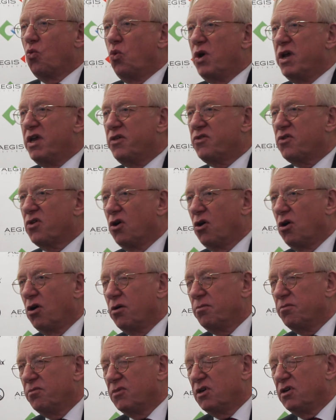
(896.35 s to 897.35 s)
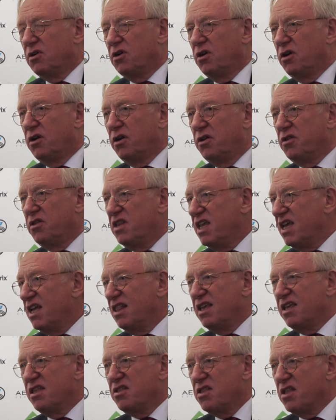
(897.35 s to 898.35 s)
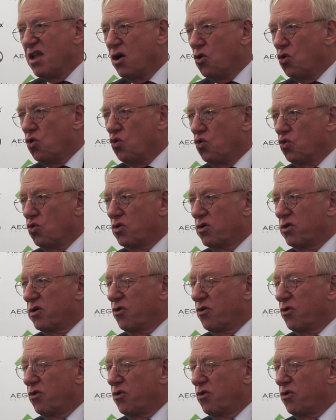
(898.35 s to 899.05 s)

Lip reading: we saw nearly no